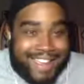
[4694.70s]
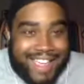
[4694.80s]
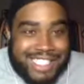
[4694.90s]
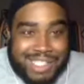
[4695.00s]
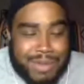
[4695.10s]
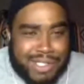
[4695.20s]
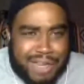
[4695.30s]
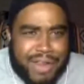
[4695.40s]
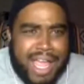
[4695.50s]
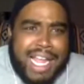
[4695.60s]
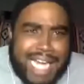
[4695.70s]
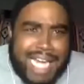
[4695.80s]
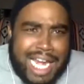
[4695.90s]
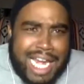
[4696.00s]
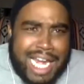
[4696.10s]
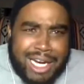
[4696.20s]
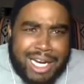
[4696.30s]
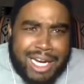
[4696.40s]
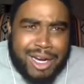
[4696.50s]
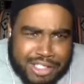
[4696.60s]
And she wasn't even Nico was the
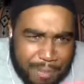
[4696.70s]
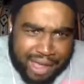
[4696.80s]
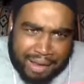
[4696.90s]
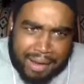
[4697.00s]
champion.